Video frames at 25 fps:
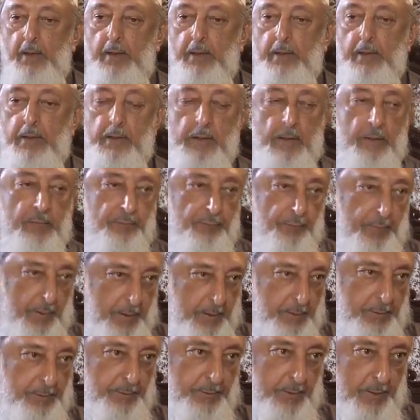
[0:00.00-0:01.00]
in the
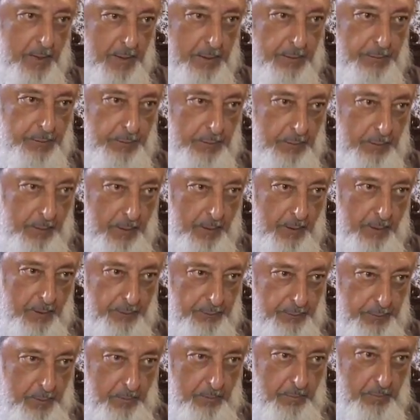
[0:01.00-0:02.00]
French National
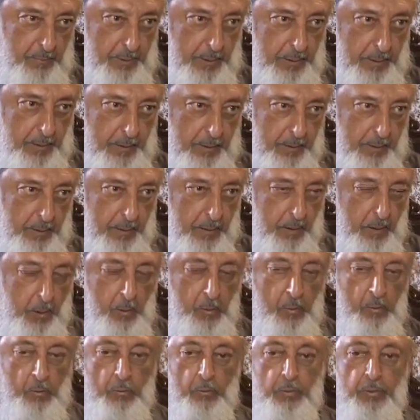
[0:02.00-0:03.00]
Assembly
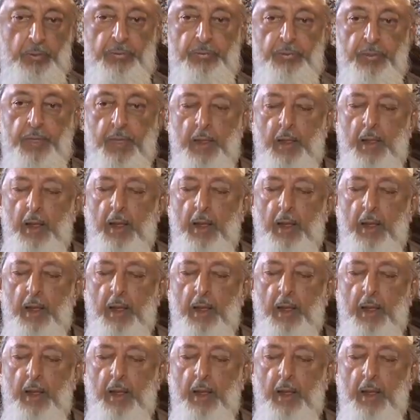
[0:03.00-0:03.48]
with